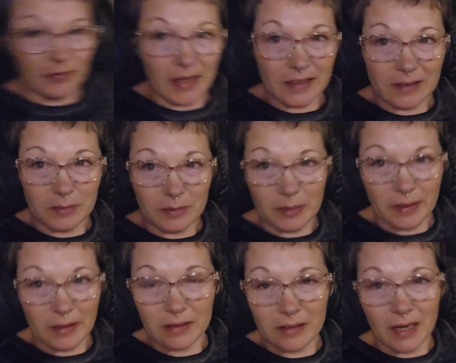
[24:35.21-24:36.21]
And if I had something
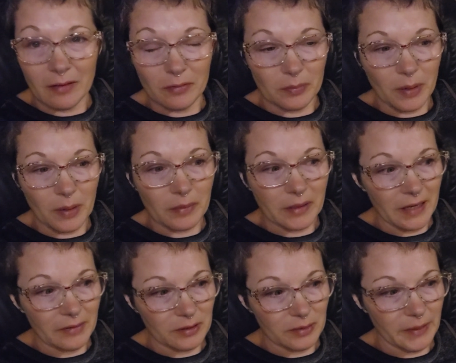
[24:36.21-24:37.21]
better than that, I would probably
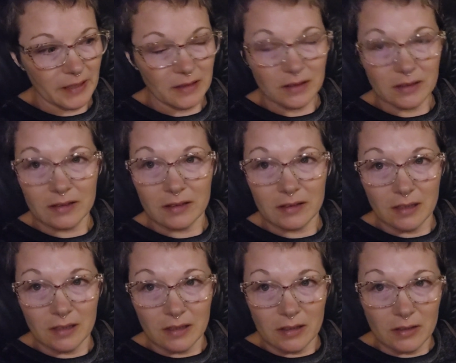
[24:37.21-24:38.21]
have space
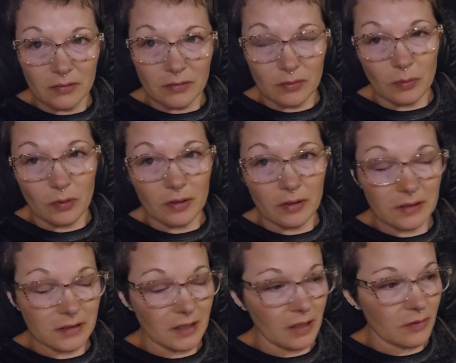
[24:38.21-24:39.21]
for more of
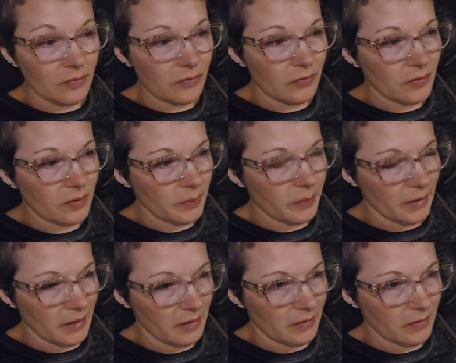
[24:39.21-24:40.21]
the stuff,
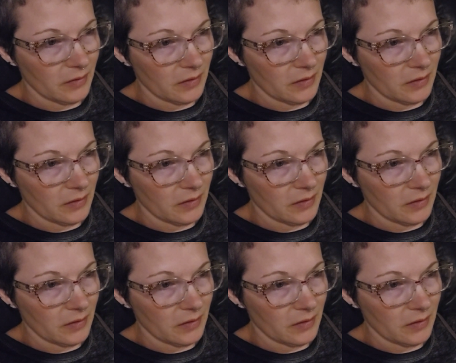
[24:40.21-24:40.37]
but